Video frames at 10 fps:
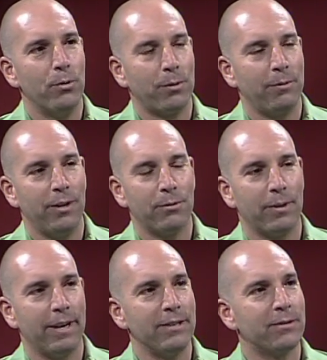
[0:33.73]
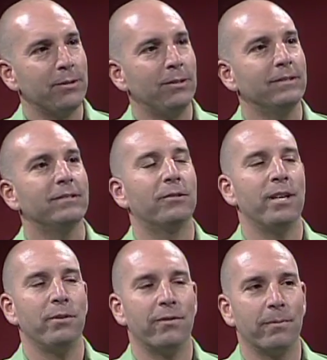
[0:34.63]
Worked my way through high school,
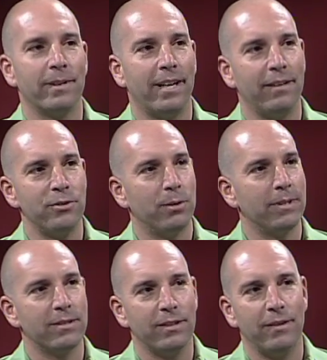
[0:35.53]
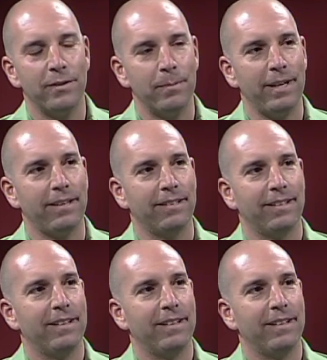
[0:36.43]
graduated from college, always loved to paint,